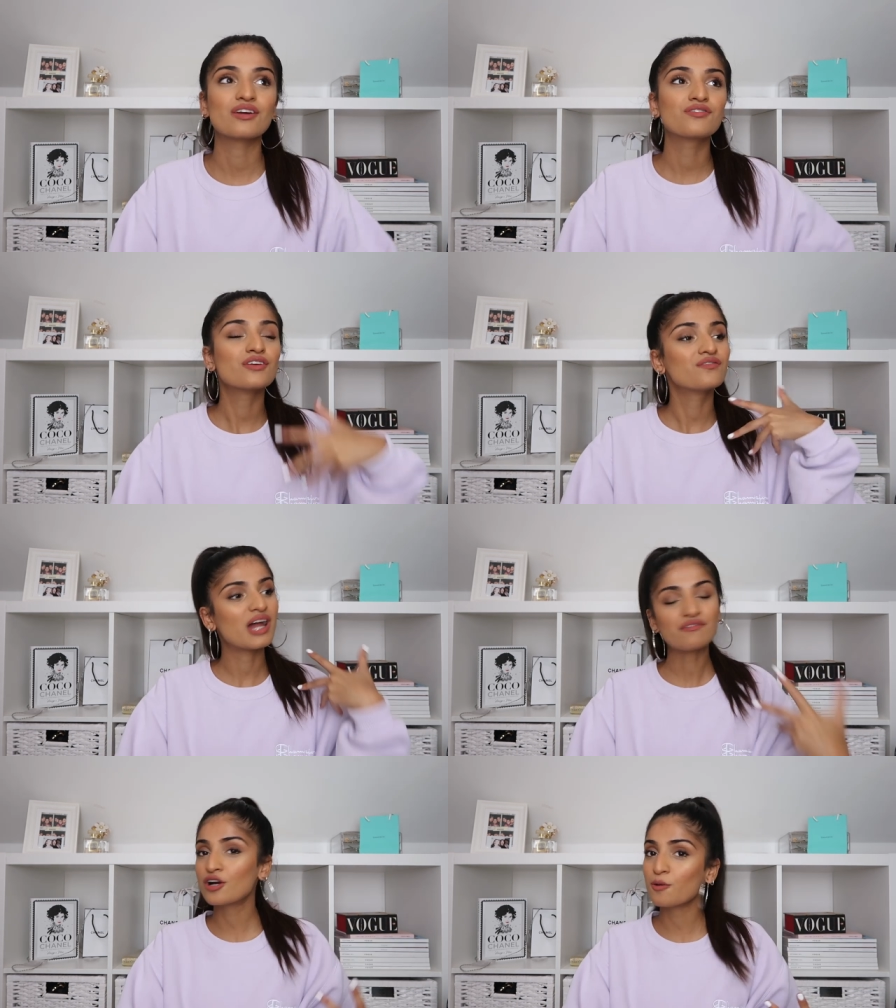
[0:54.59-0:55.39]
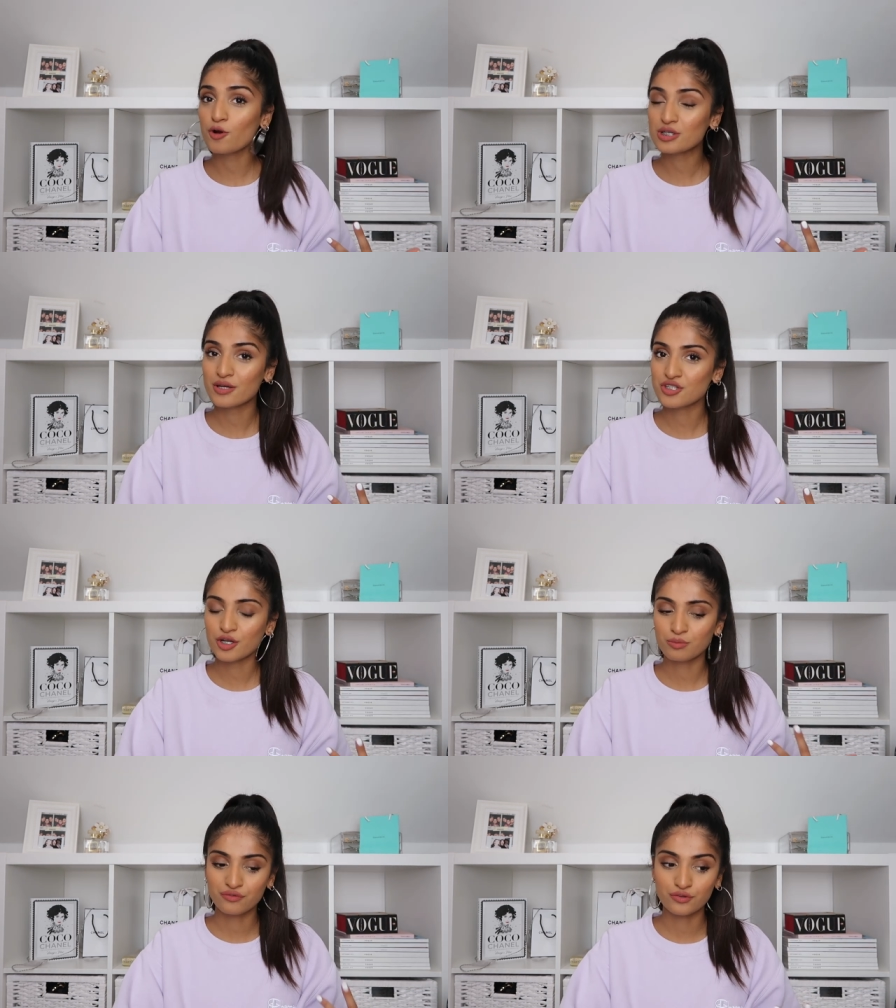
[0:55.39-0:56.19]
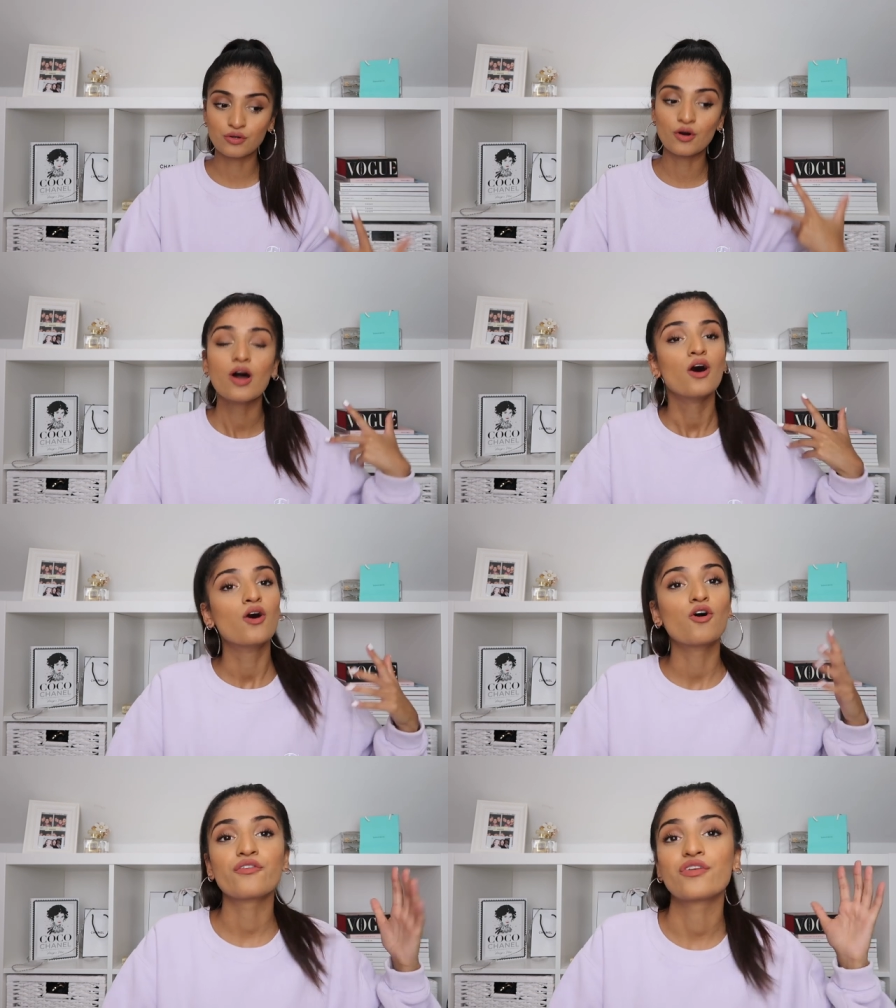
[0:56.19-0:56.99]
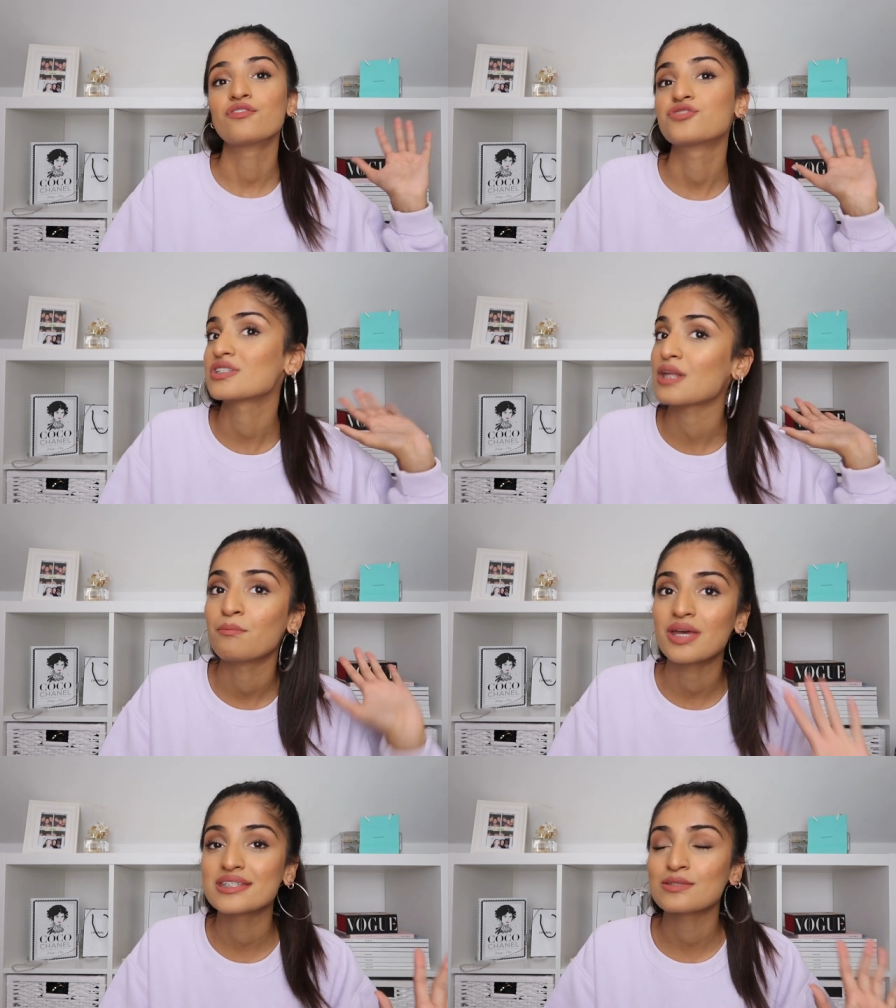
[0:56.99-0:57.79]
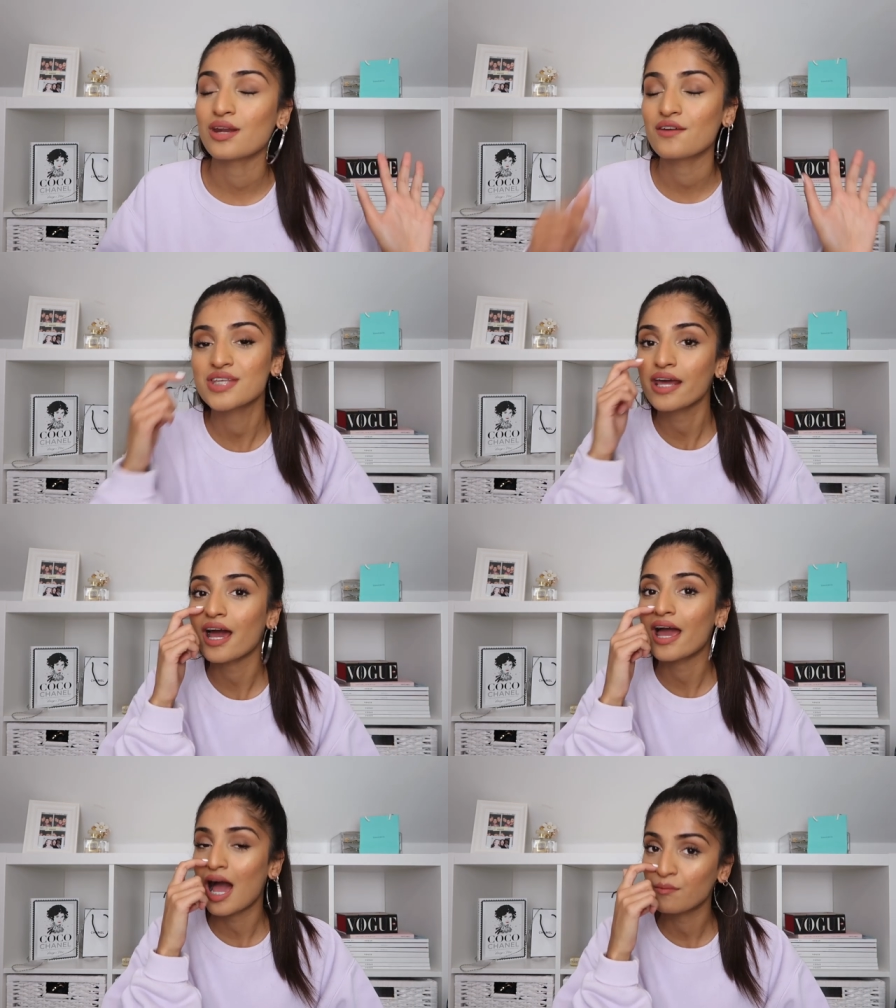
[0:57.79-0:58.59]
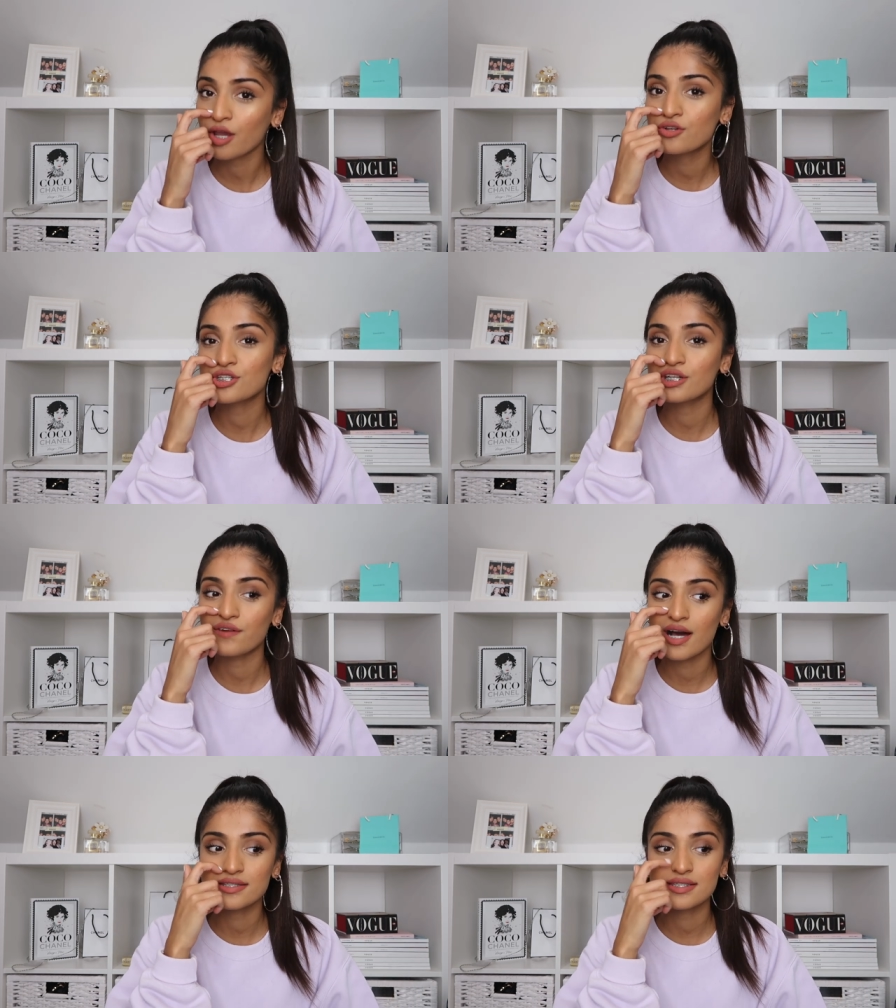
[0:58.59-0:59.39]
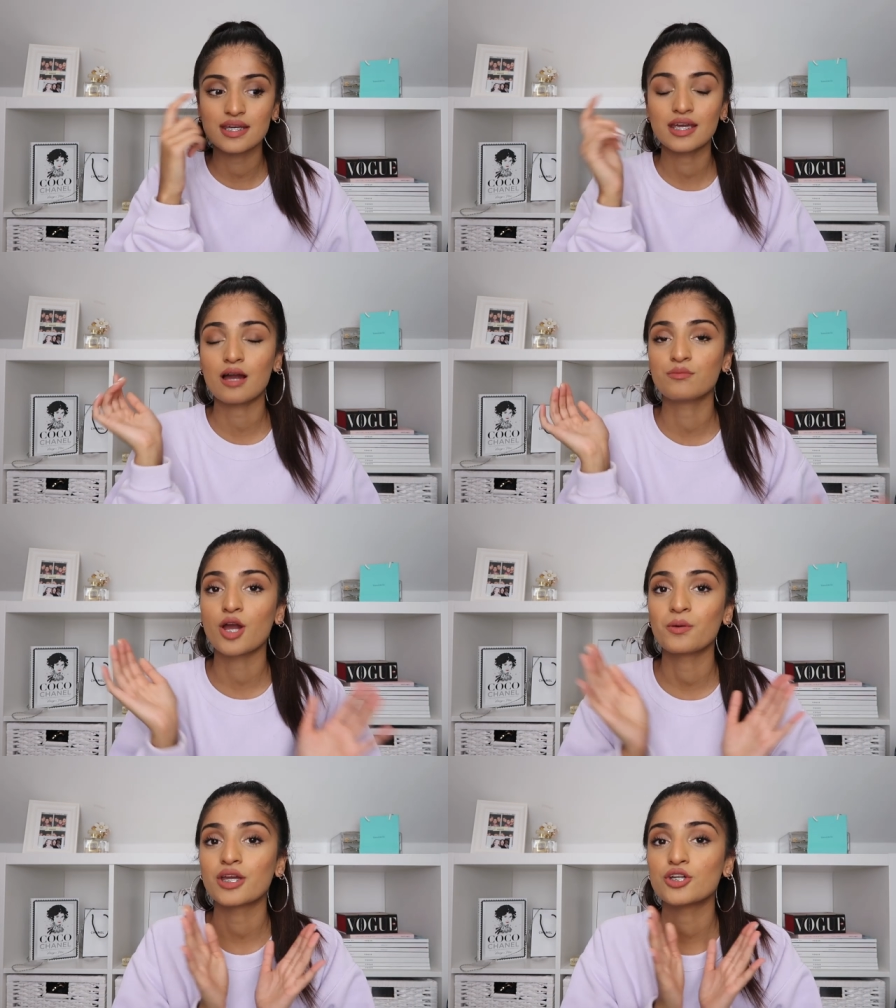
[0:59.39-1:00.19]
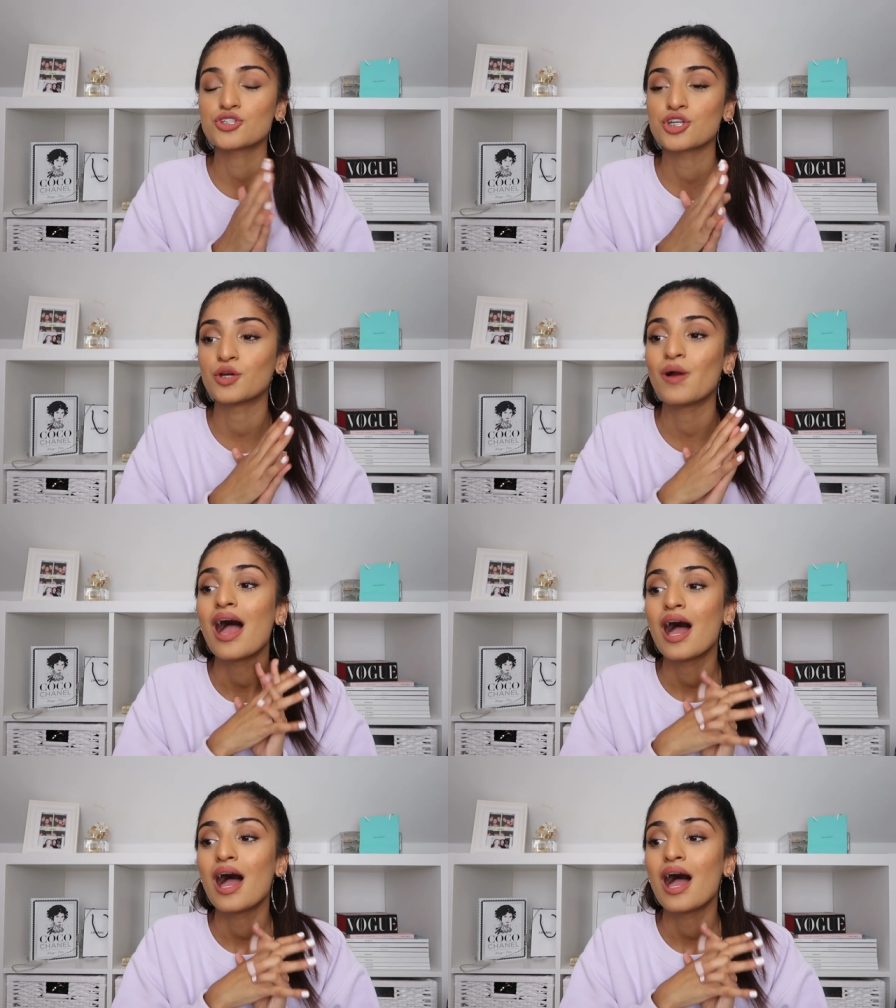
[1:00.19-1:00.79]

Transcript: If you've never come across my channel before, or if you've just missed when I've said it, I am going to university. I'm going to